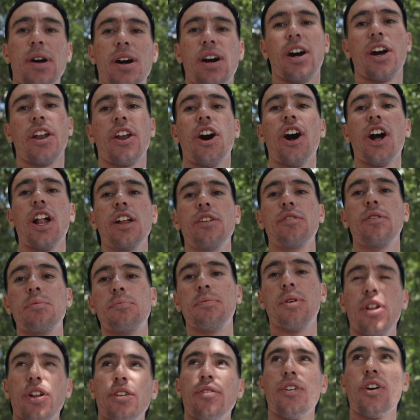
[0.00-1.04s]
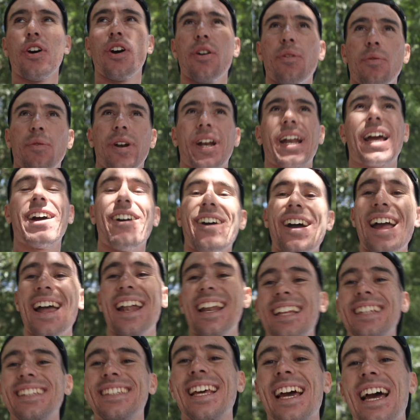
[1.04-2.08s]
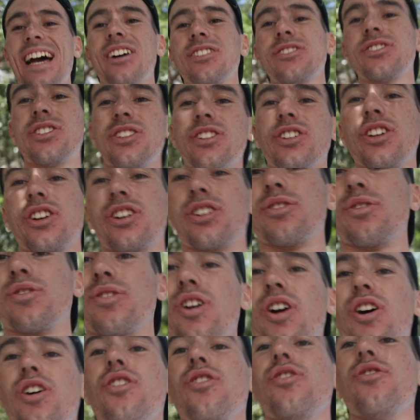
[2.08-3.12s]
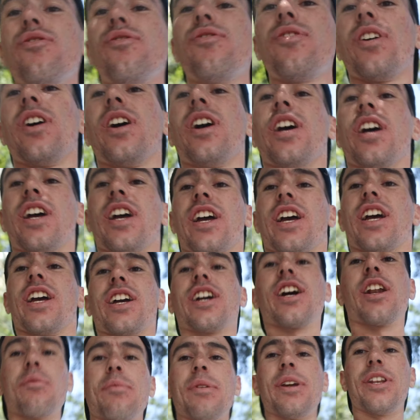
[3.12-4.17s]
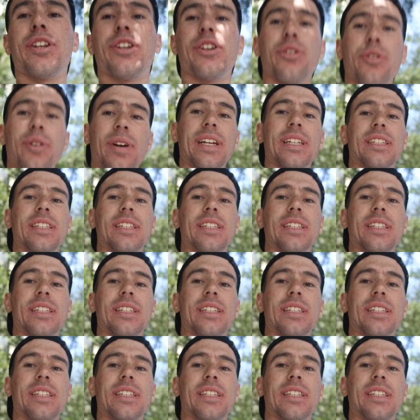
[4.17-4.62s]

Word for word: on Hollywood Boulevard. We're now headed down to the Grove. Gonna be doing